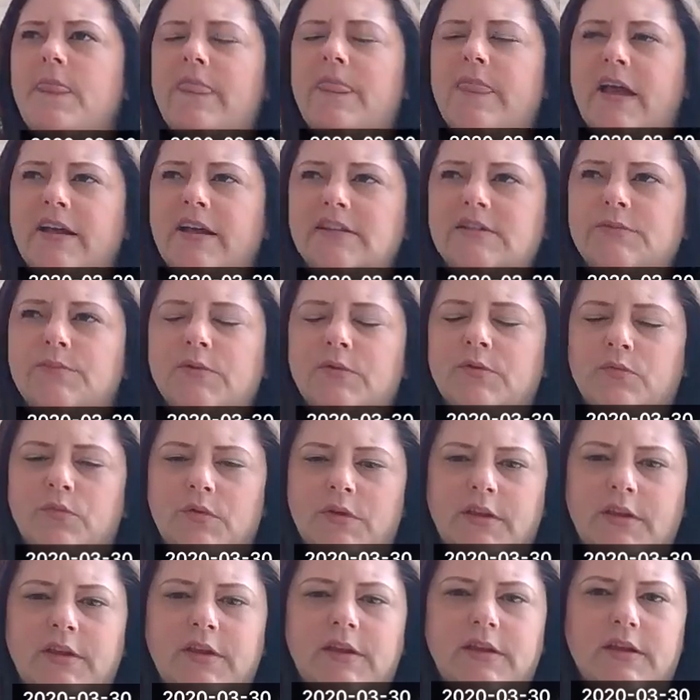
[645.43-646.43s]
That's been
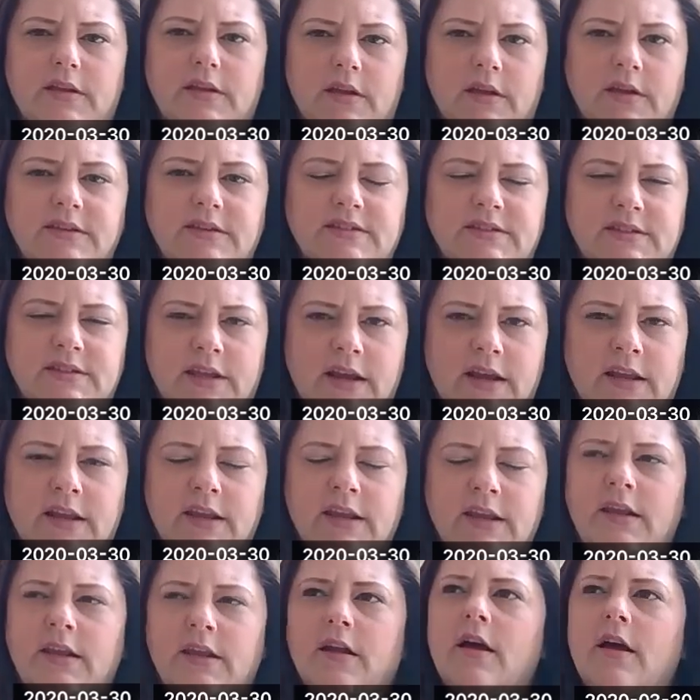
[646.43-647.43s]
really
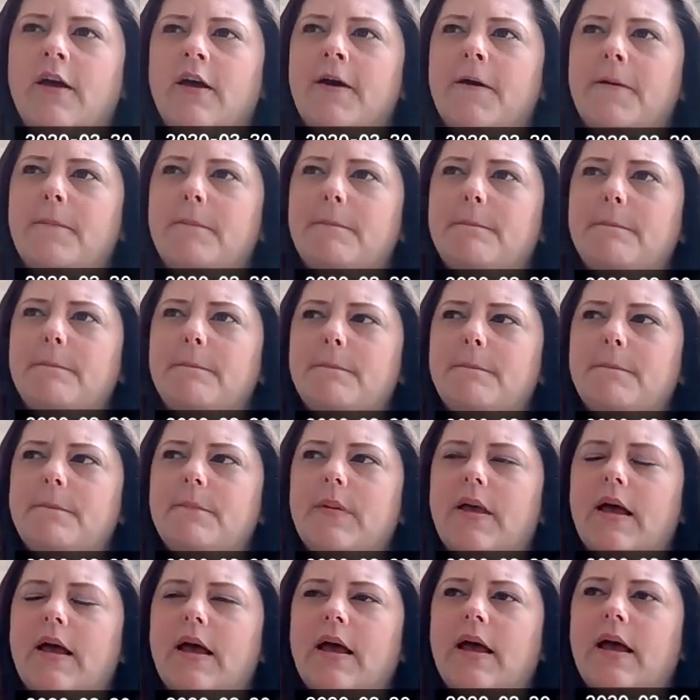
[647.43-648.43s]
exciting.
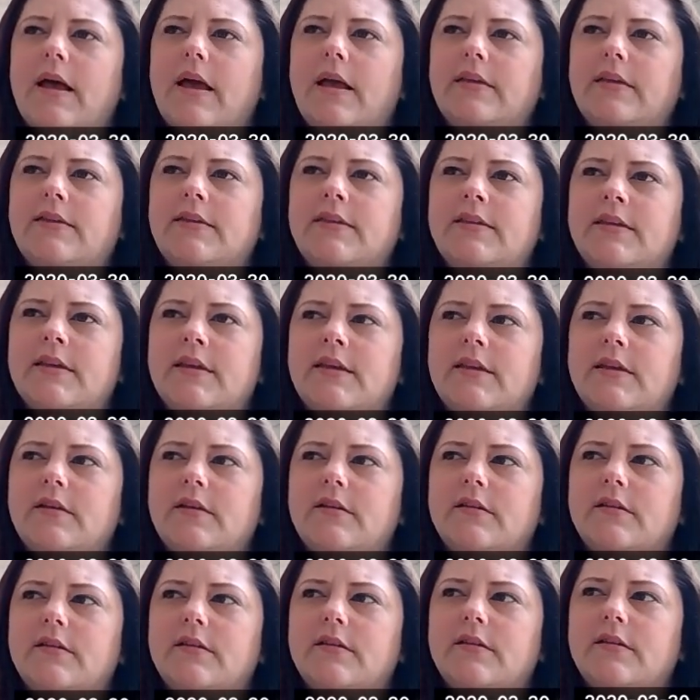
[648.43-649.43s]
I think
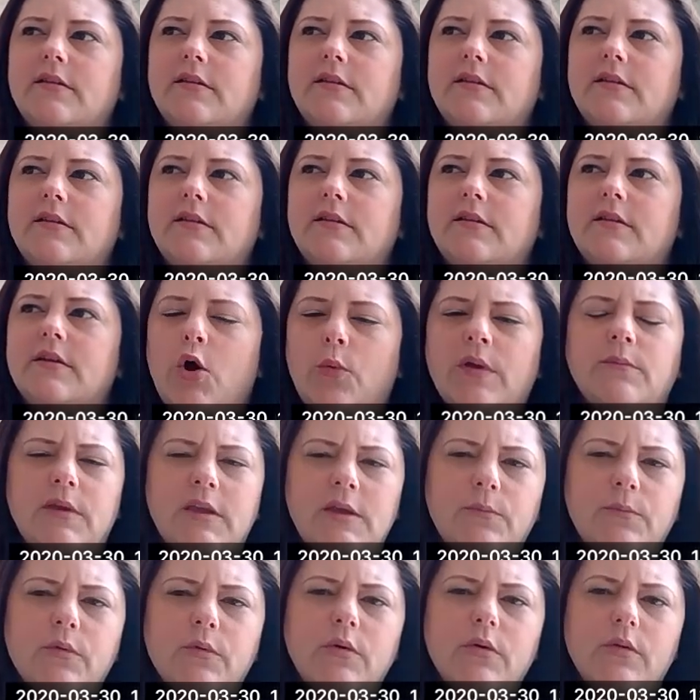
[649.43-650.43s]

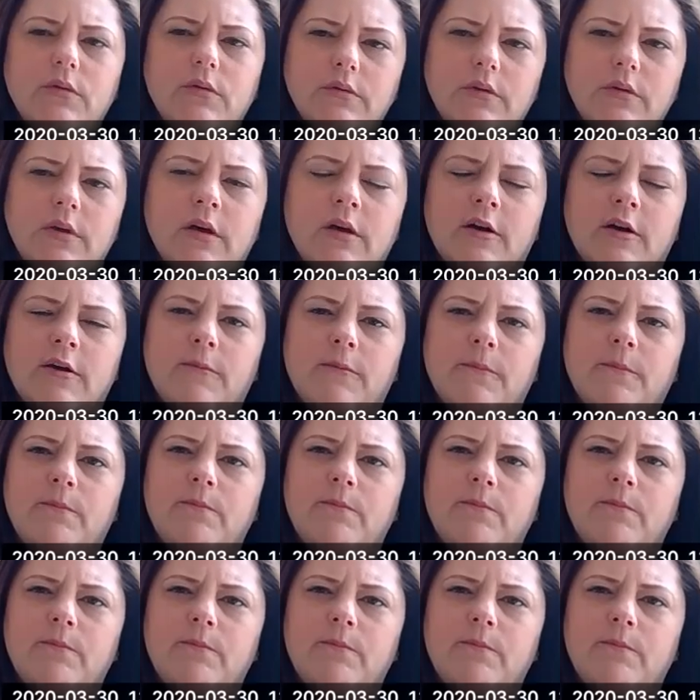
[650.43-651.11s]
helping people